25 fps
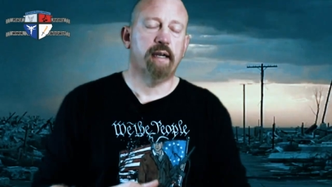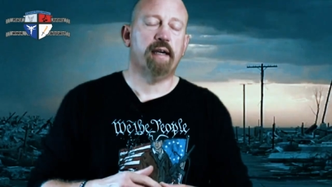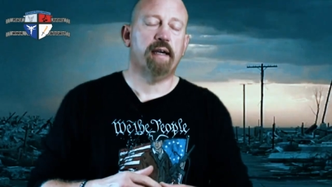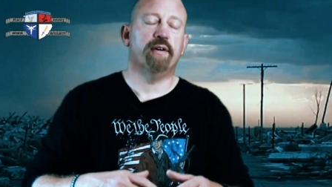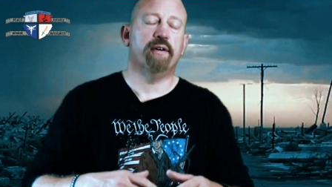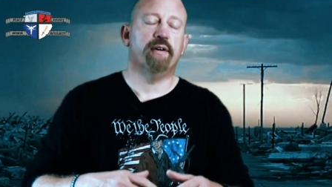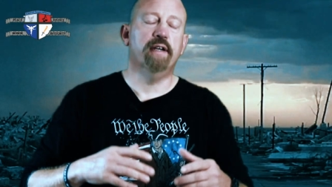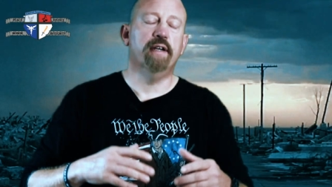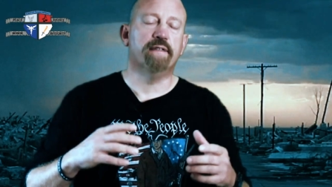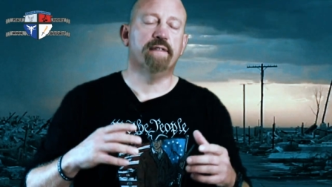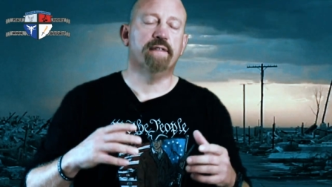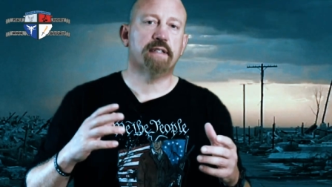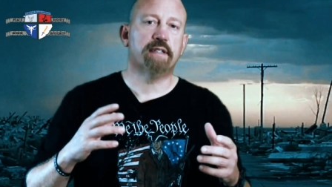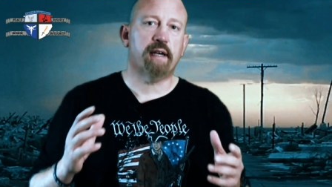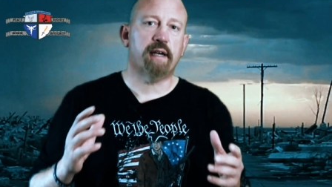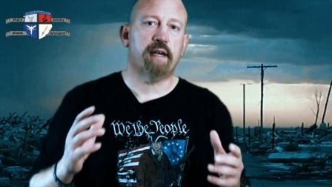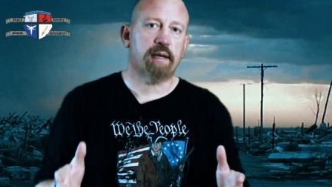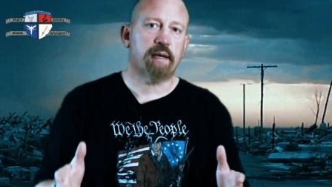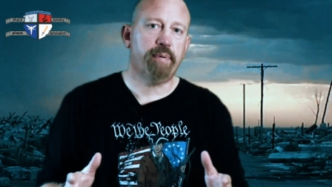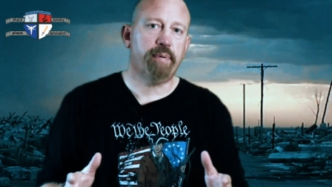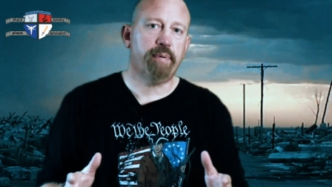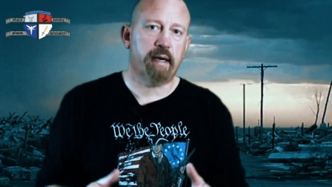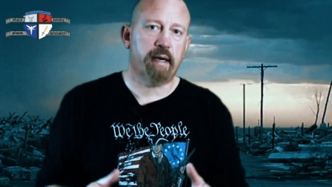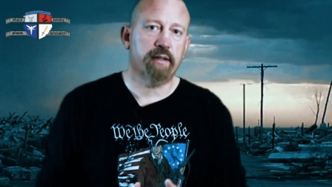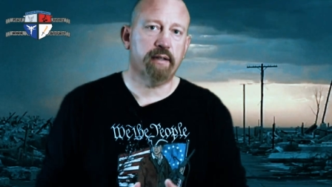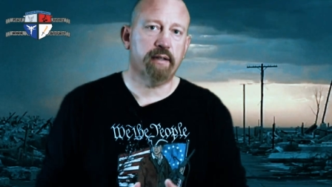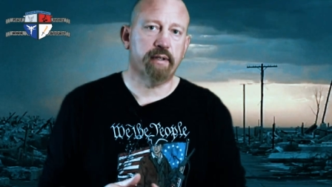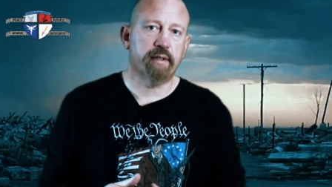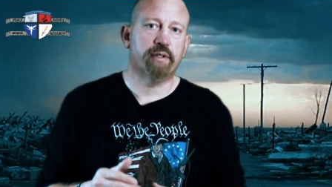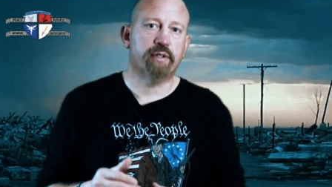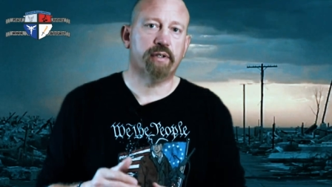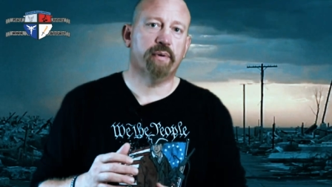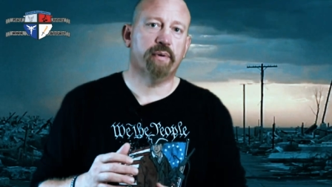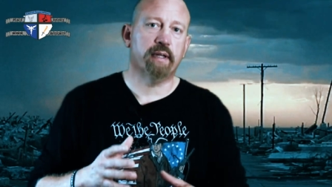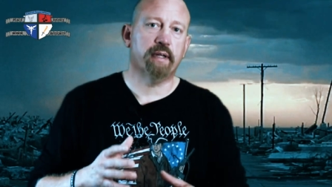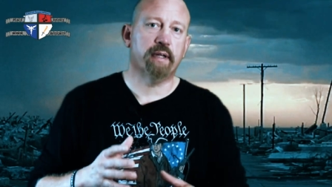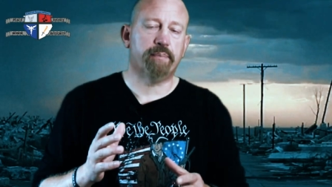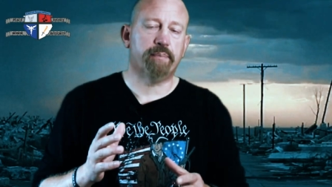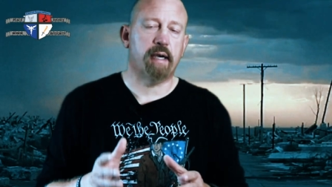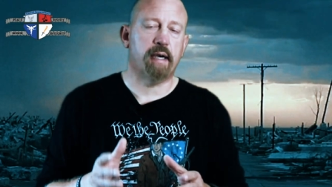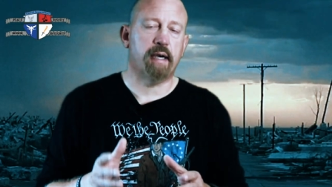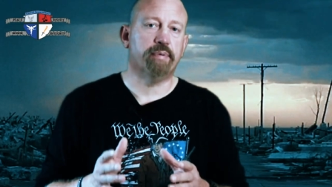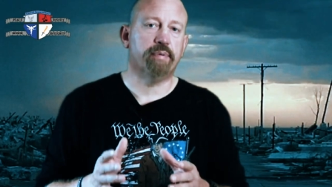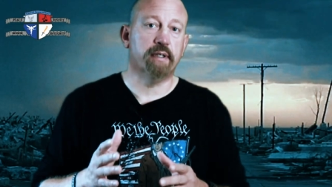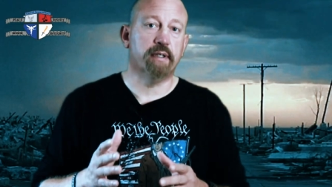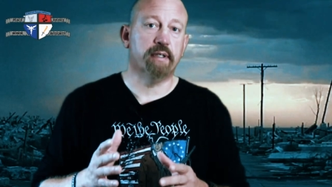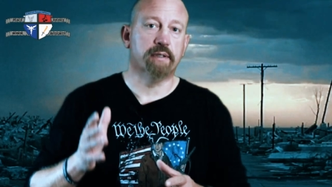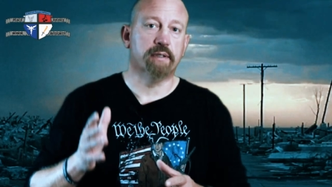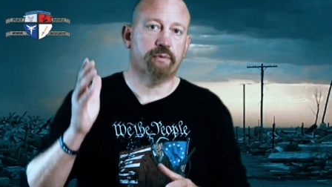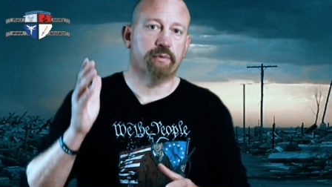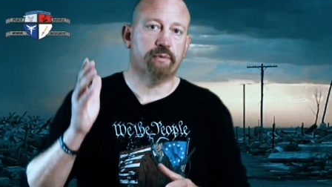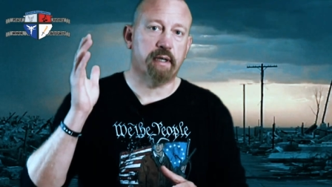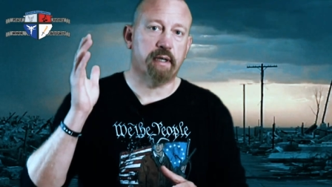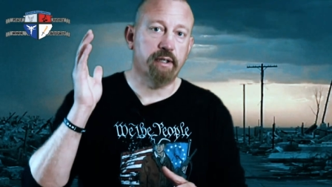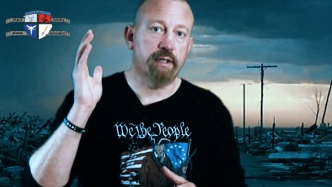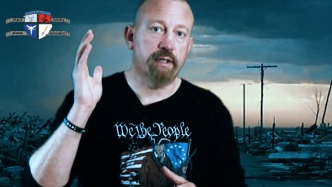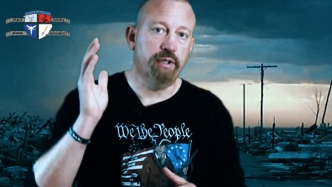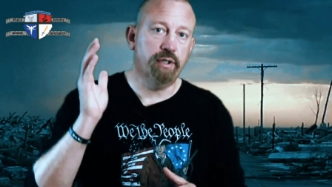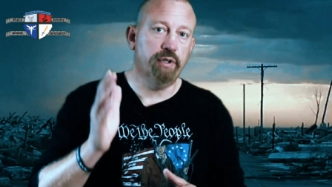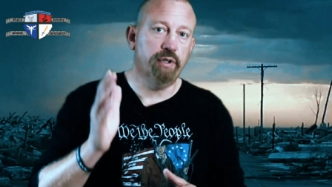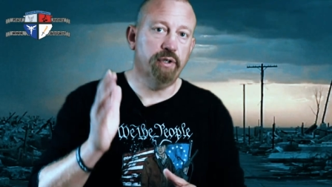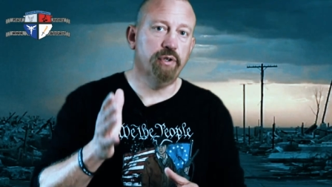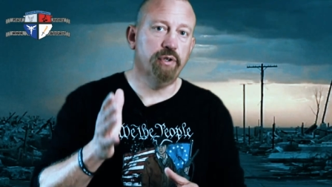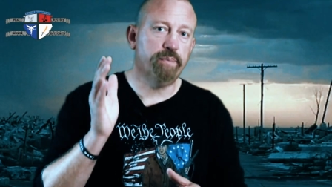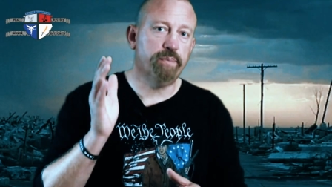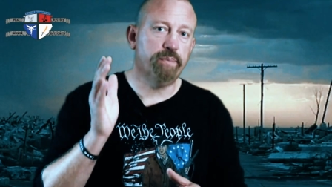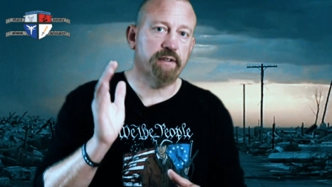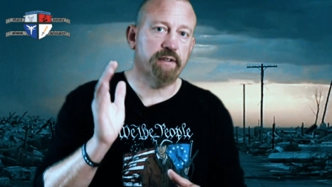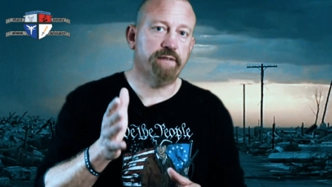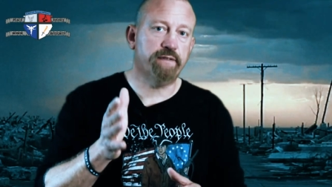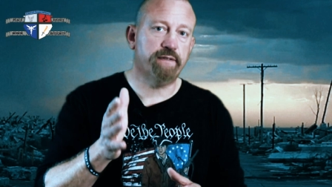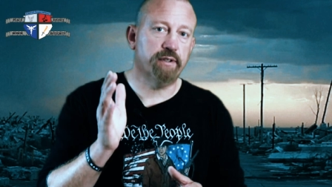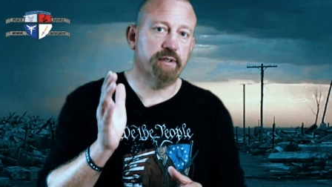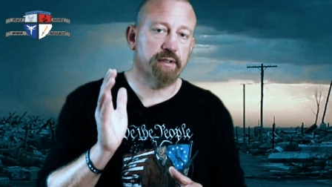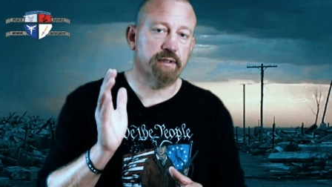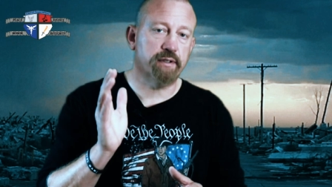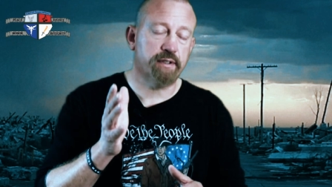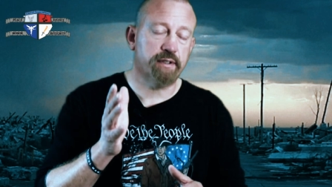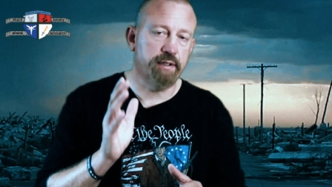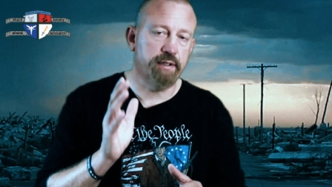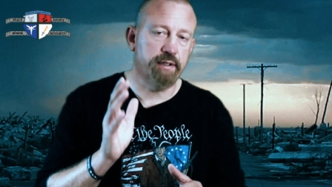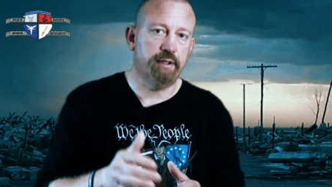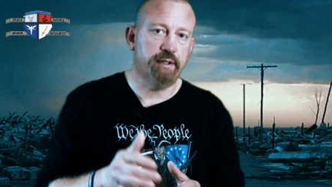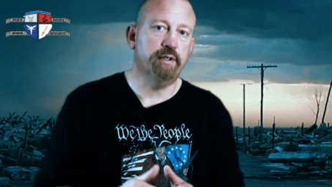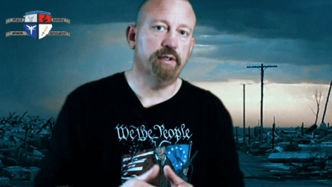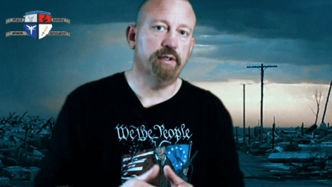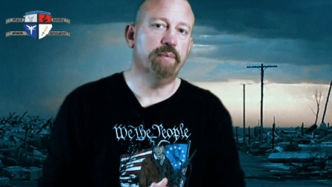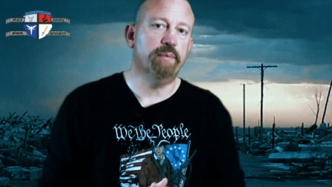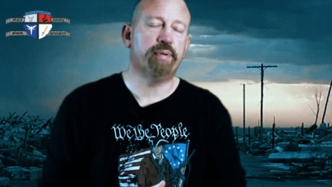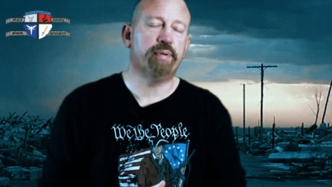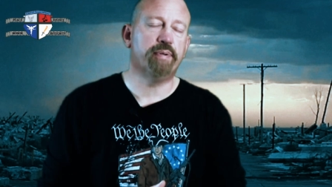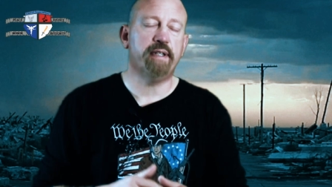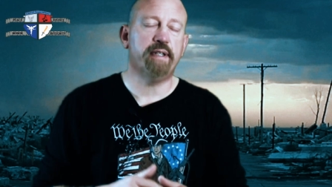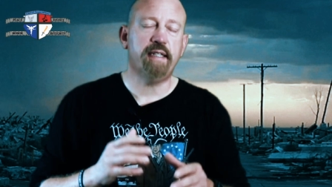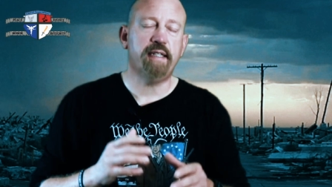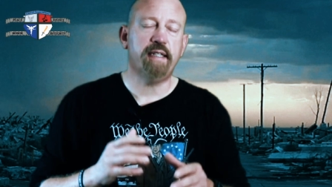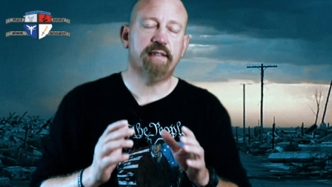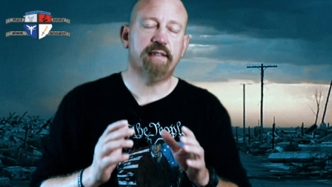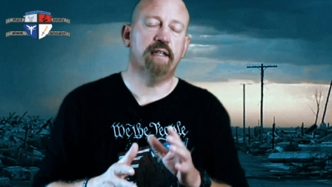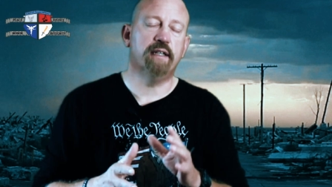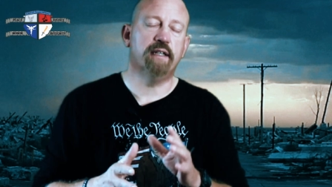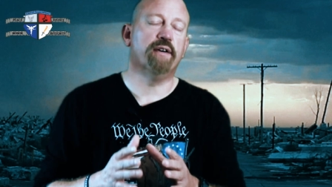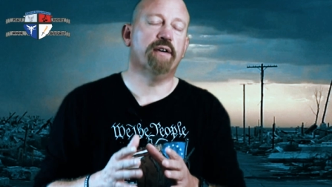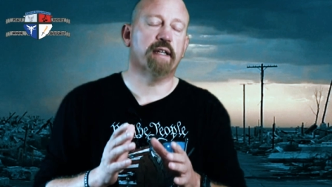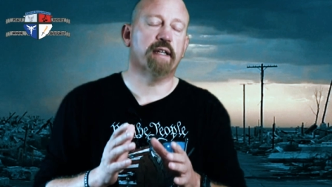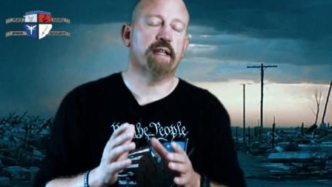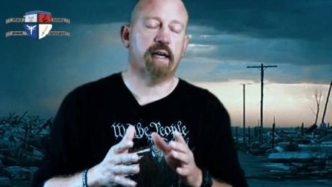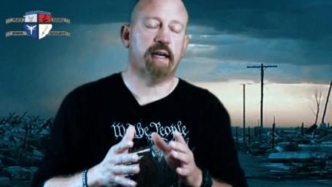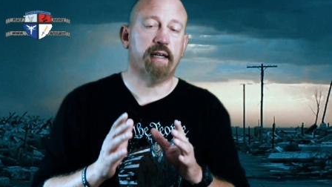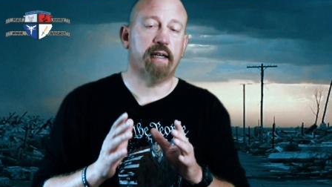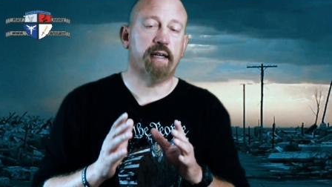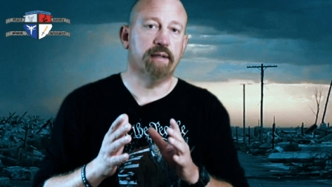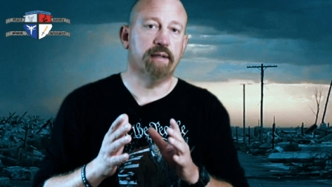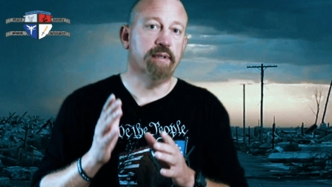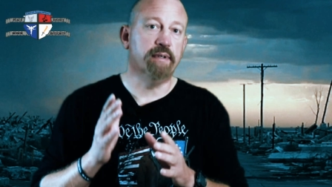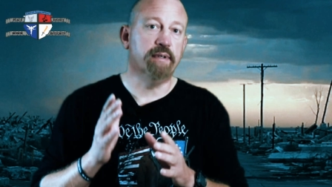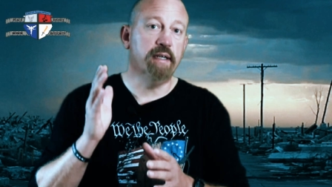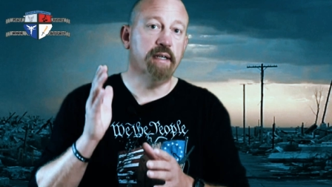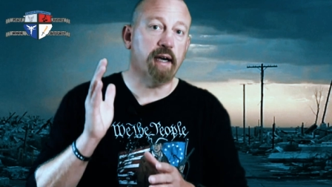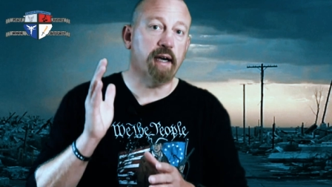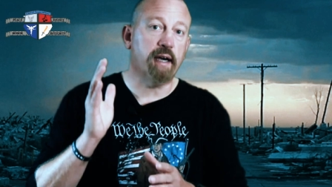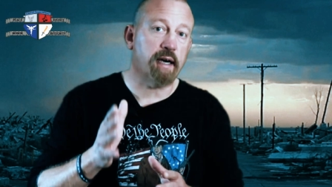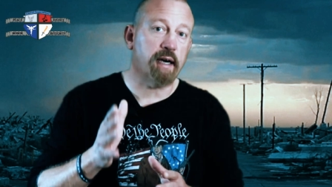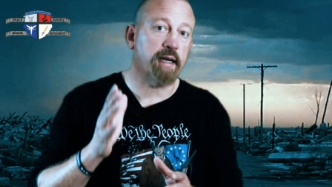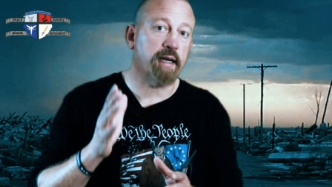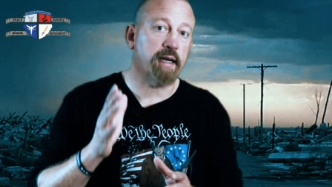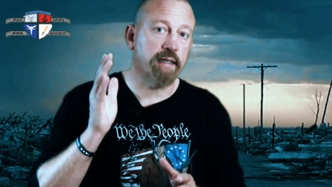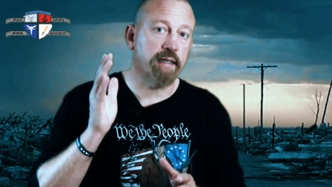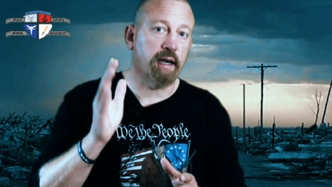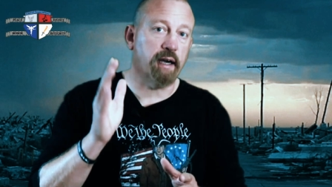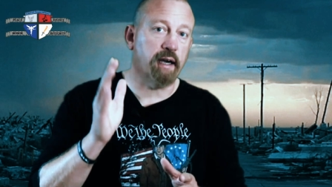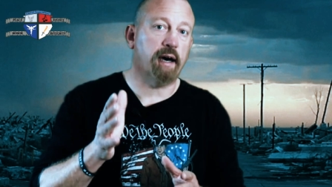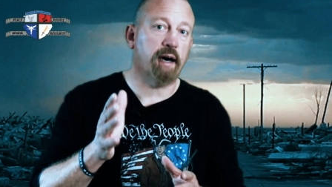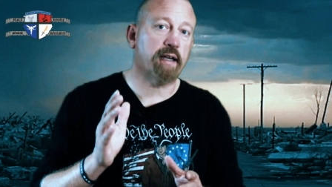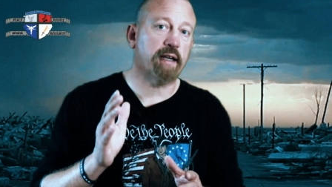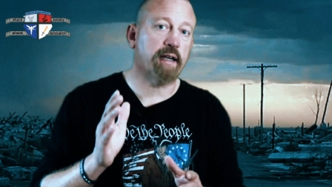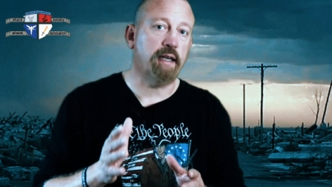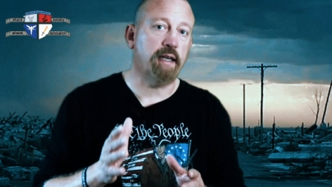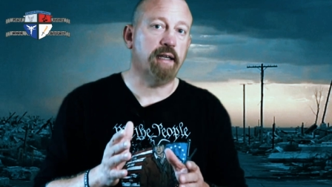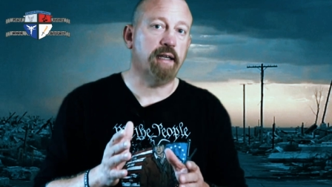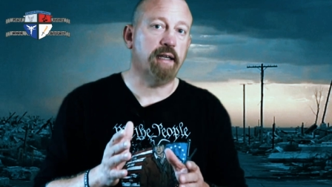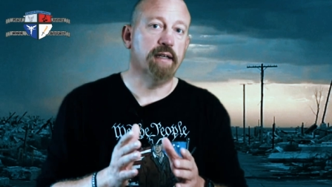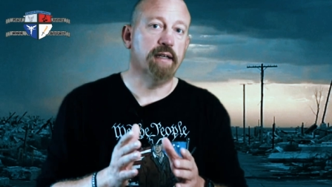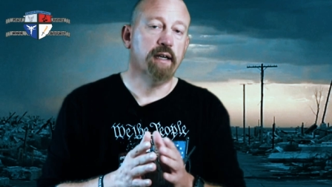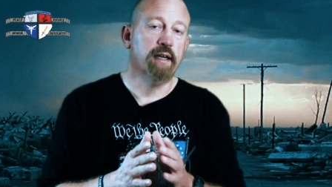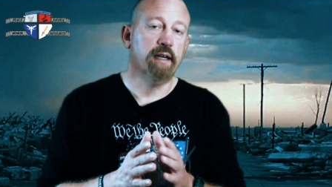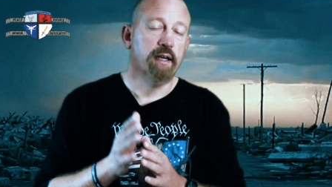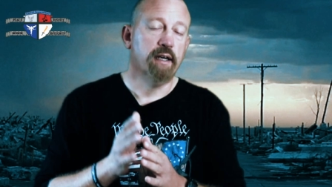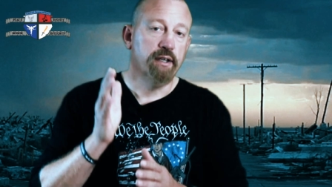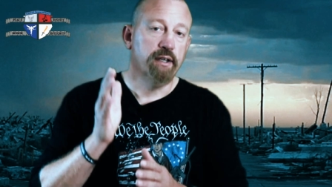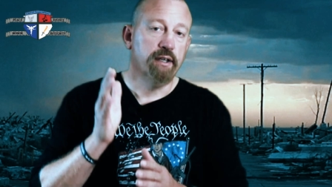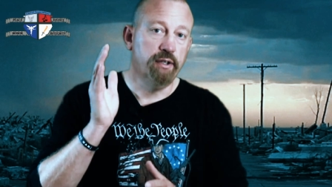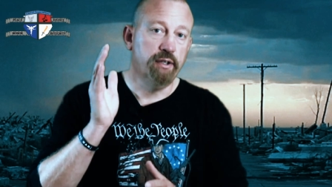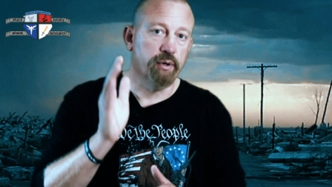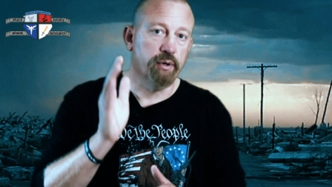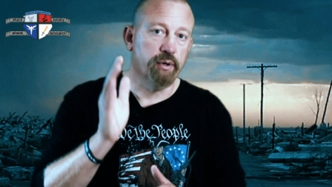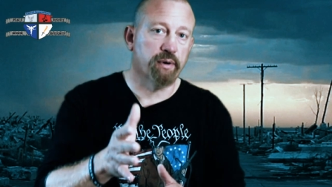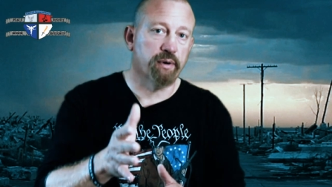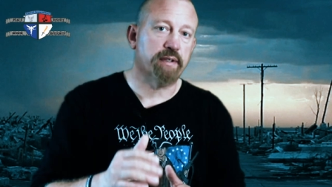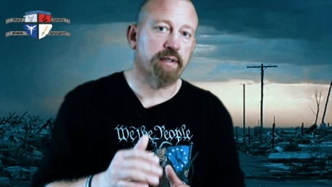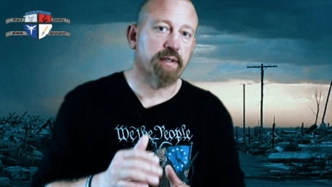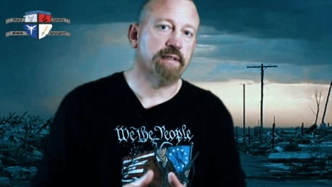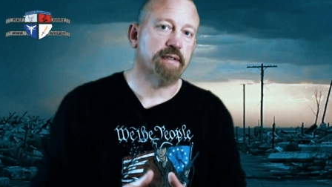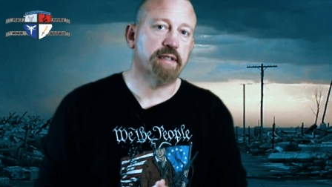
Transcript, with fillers: Now, if stockpiling toilet paper is what you prefer to do, please know that I am not knocking your